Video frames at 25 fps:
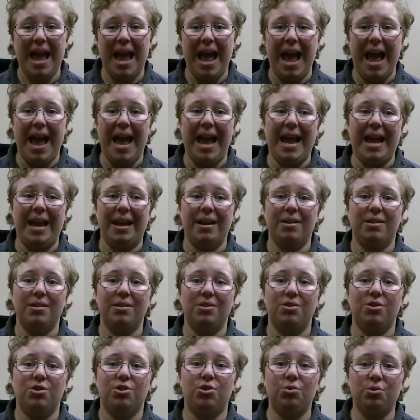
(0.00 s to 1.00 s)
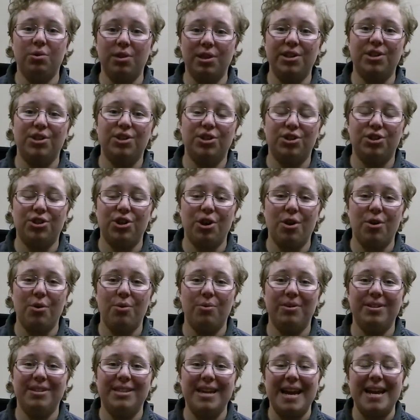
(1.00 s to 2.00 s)
And Julie's show,
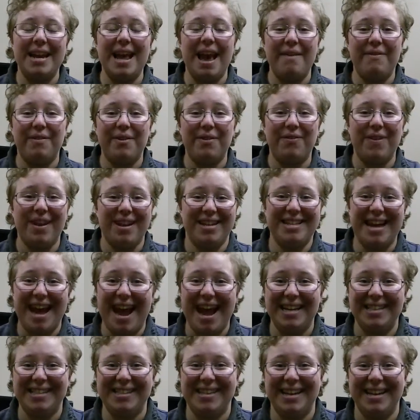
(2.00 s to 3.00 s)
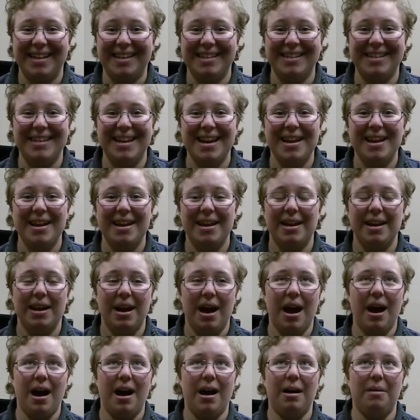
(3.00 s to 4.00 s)
Dead Heavy Fantastics,
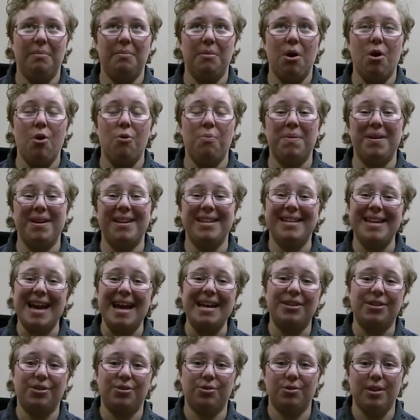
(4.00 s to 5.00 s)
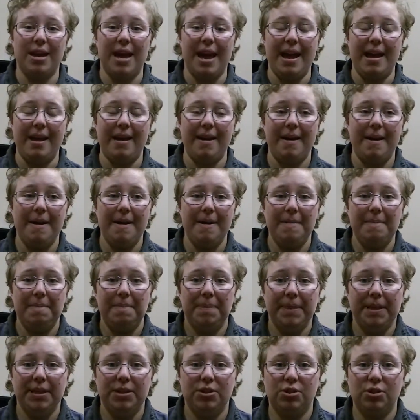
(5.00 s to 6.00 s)
opened yesterday.
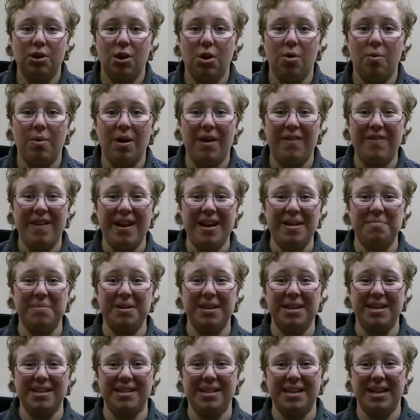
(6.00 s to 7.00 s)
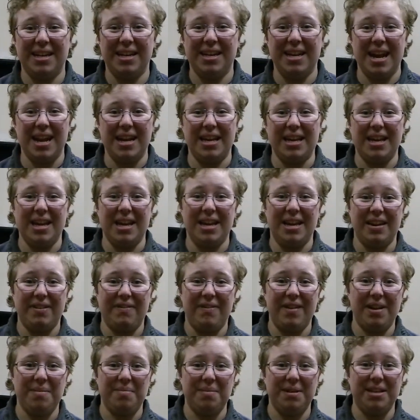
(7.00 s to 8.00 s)
So if anybody is in Connecticut, if
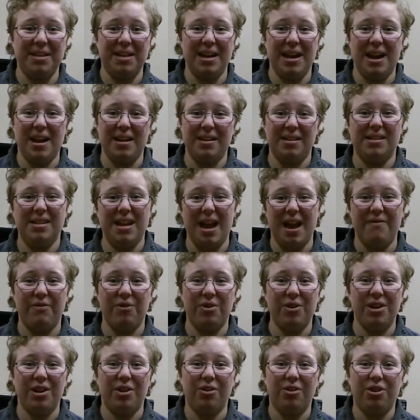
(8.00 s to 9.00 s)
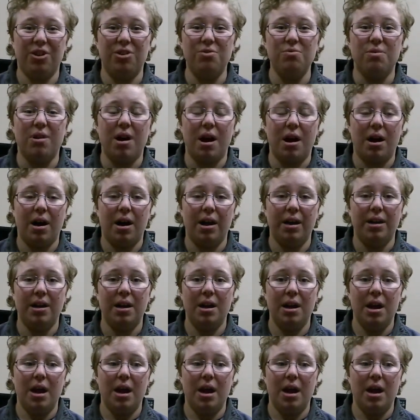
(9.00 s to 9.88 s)
anybody is ever near UConn,